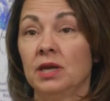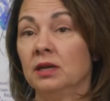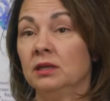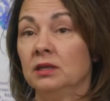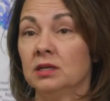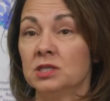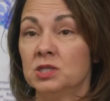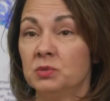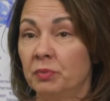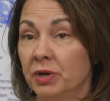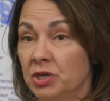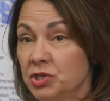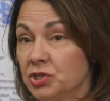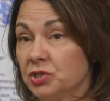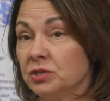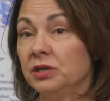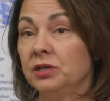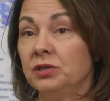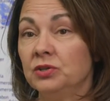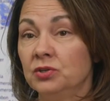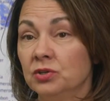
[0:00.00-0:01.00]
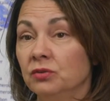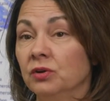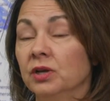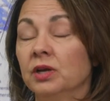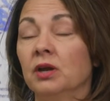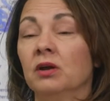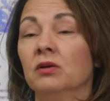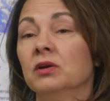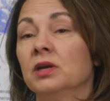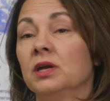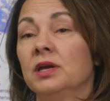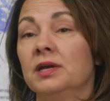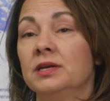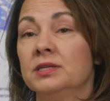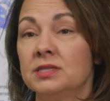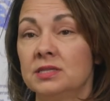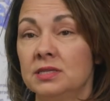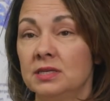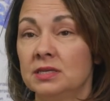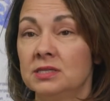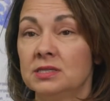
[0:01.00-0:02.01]
and especially during
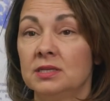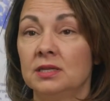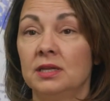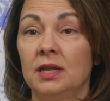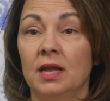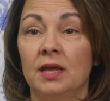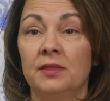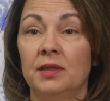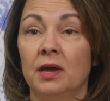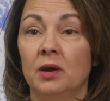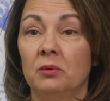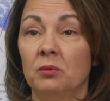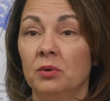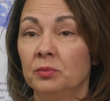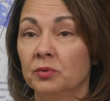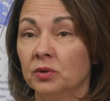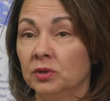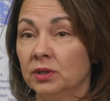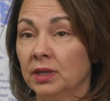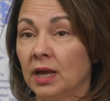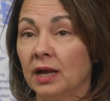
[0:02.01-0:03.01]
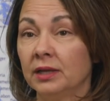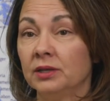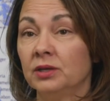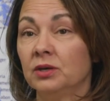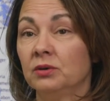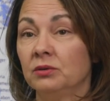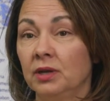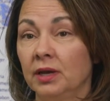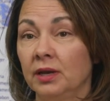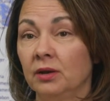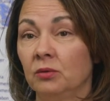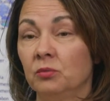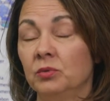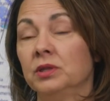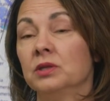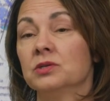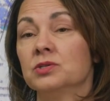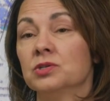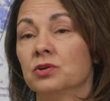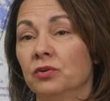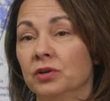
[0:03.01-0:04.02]
hurricane season and that we will not go down
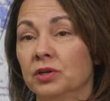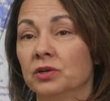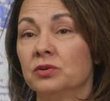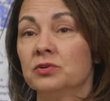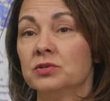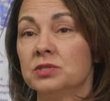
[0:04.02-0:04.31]
in this critical